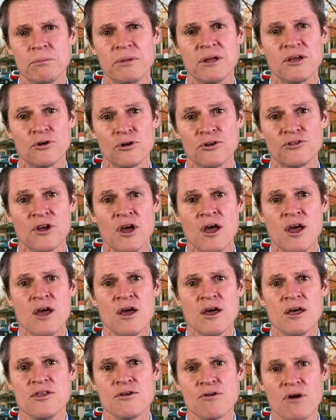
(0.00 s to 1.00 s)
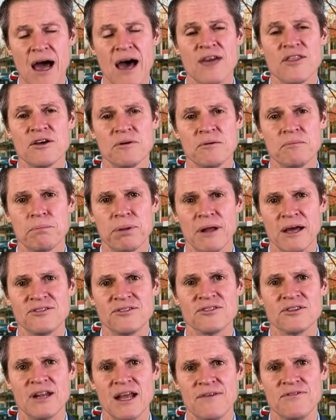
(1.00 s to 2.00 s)
because there are other
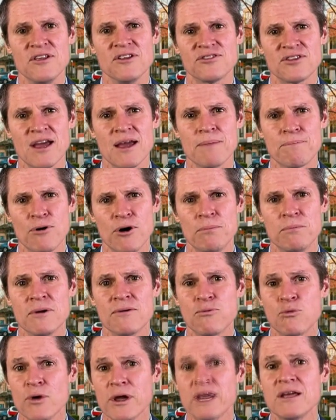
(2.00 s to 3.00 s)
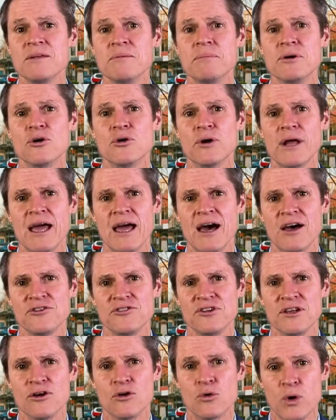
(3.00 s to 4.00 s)
places that have this same problem. If we can build
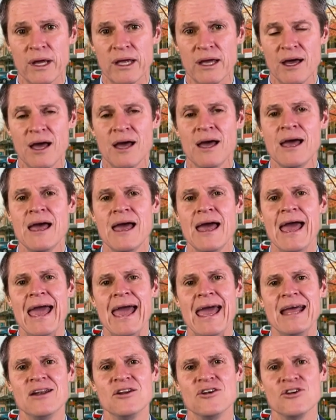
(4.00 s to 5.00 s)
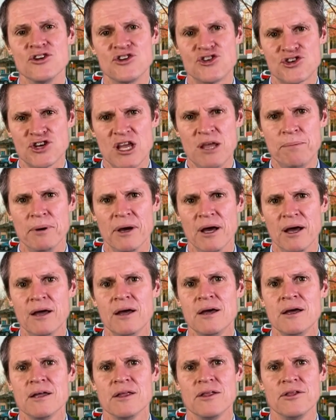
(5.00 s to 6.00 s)
housing quicker and cheaper,
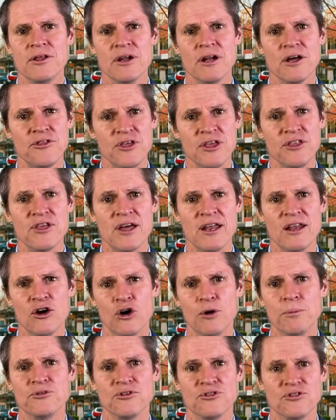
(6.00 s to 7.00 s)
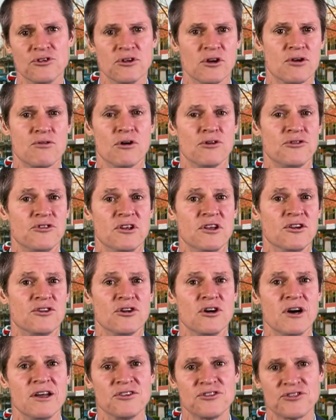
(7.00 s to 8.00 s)
then I think that helps us across the
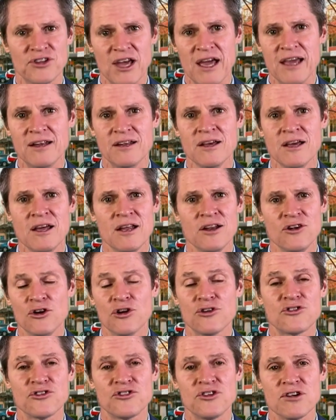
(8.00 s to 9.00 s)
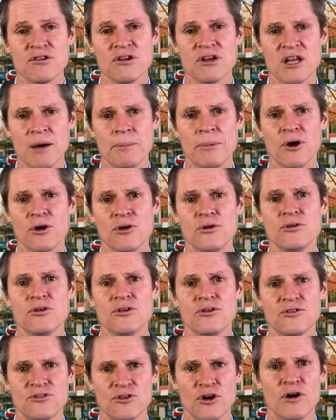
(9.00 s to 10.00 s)
entire state, not just here in Dubbo,
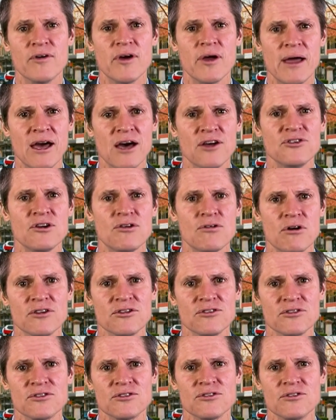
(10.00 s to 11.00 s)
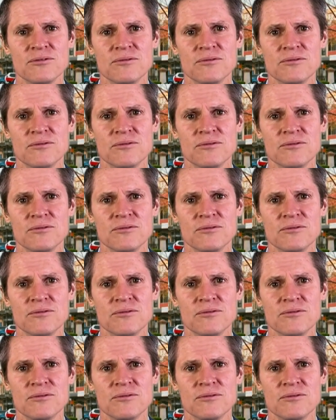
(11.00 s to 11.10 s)
solve our housing crisis.